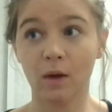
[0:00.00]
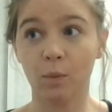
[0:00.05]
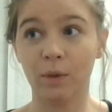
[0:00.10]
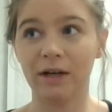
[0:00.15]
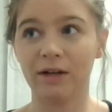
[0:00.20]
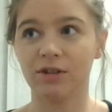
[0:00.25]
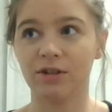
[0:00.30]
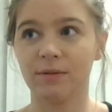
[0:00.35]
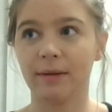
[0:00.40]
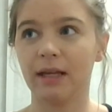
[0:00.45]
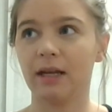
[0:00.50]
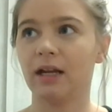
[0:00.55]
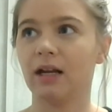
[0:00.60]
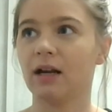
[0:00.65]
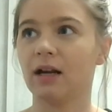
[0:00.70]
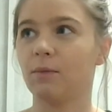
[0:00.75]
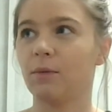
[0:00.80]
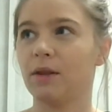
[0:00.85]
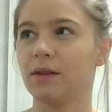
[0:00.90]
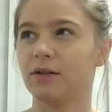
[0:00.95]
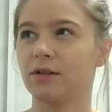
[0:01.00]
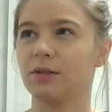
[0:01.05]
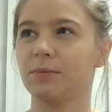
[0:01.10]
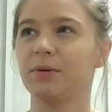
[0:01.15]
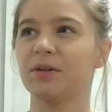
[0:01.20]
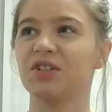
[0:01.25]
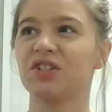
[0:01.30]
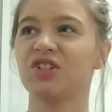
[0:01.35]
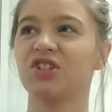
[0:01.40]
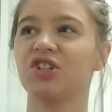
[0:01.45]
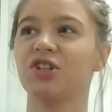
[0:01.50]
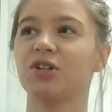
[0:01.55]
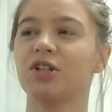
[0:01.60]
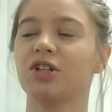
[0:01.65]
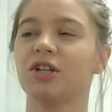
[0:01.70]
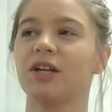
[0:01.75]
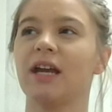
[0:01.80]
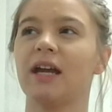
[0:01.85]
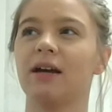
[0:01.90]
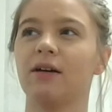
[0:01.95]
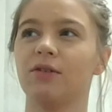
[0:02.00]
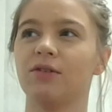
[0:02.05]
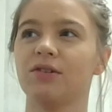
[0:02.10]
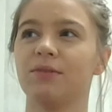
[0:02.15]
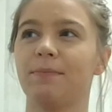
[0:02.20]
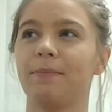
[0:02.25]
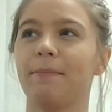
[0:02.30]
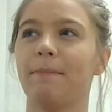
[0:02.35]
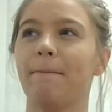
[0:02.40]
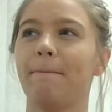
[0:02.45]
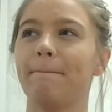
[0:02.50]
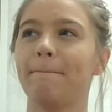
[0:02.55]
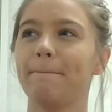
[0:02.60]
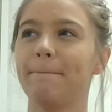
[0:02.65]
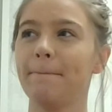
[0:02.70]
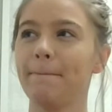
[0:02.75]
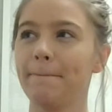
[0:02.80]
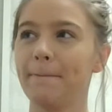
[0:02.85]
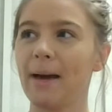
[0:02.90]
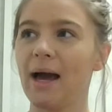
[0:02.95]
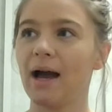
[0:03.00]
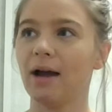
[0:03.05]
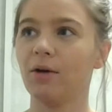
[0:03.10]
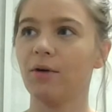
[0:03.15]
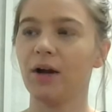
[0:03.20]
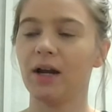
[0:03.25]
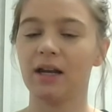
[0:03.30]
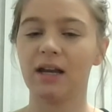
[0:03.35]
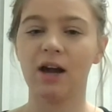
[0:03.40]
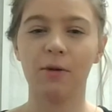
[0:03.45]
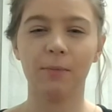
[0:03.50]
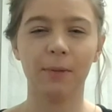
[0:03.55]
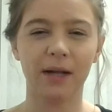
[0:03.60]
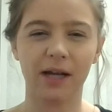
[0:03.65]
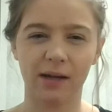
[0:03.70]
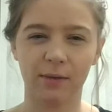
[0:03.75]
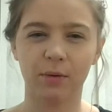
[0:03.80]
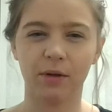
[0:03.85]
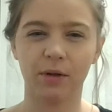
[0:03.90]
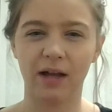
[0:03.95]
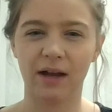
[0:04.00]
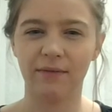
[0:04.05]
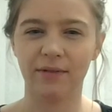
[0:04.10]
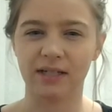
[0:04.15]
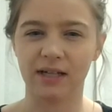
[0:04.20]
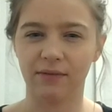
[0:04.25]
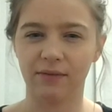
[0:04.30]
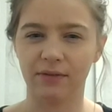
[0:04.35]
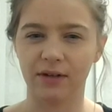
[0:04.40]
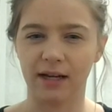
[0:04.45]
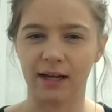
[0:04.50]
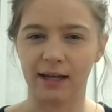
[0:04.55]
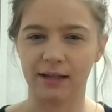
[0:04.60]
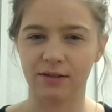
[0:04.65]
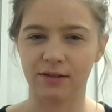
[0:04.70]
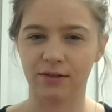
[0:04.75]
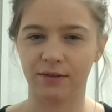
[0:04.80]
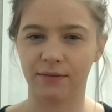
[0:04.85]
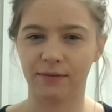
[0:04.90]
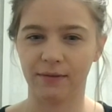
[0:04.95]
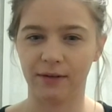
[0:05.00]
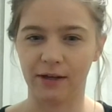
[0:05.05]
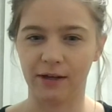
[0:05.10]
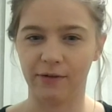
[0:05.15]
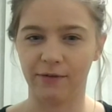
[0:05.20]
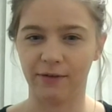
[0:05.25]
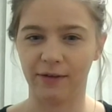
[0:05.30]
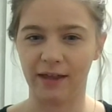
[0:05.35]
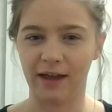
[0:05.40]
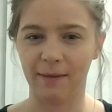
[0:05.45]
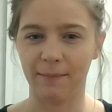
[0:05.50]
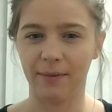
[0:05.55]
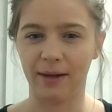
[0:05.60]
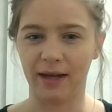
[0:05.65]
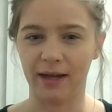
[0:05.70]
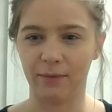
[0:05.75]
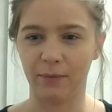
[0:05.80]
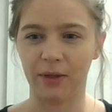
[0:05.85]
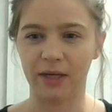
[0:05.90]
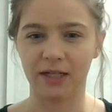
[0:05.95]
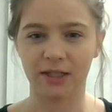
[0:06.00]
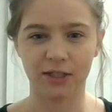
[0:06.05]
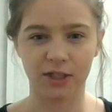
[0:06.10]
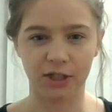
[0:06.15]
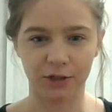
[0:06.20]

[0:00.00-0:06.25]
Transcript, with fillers: we are debating on whether to put scales back right now, but I will have a definite answer for you for that by week